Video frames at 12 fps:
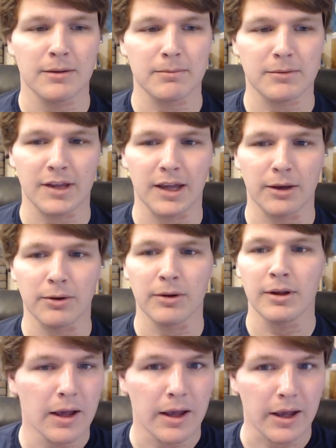tail.
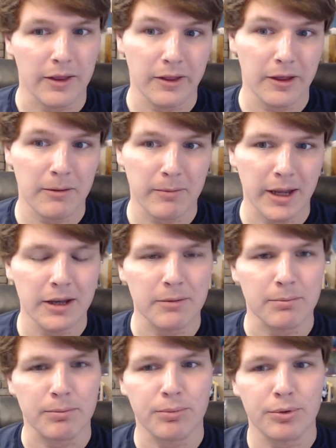And they made a
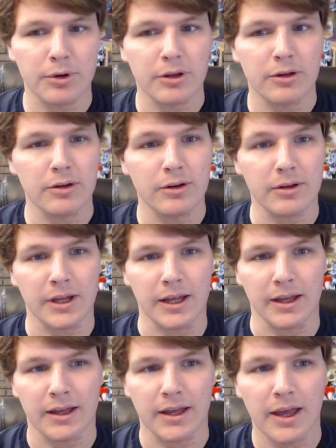pretty good
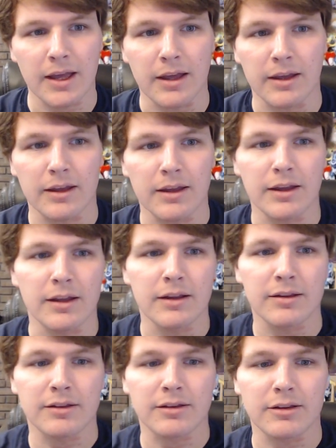looking cake.
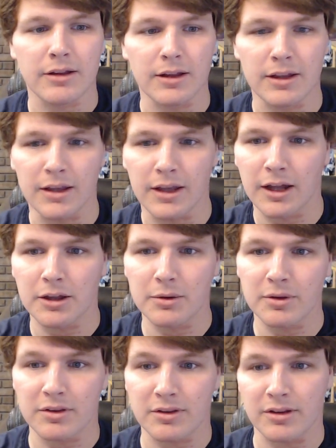It's yellow
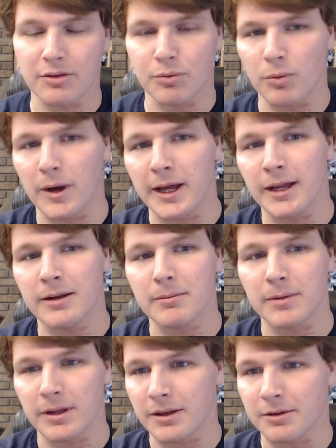instead of white
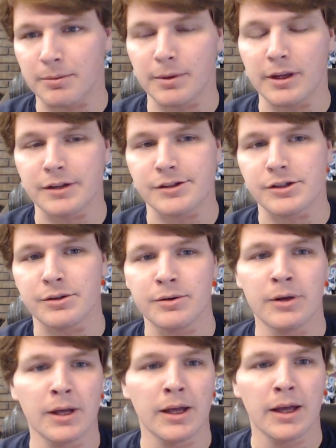because Pikachu,
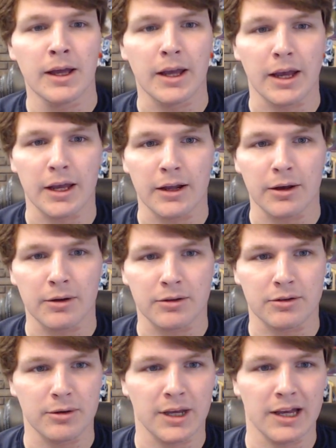and it
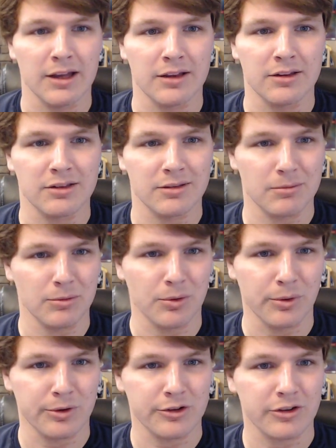also has
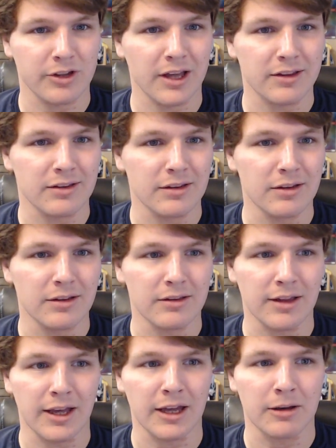orange slices
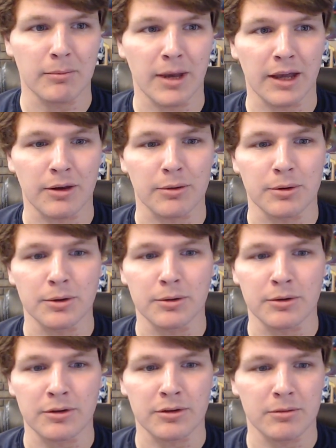and
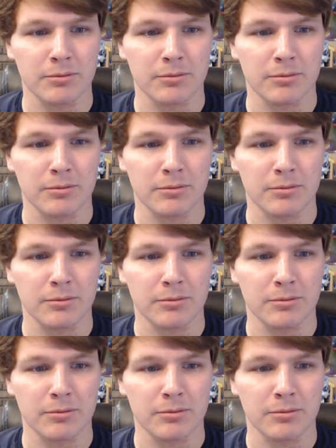macaroons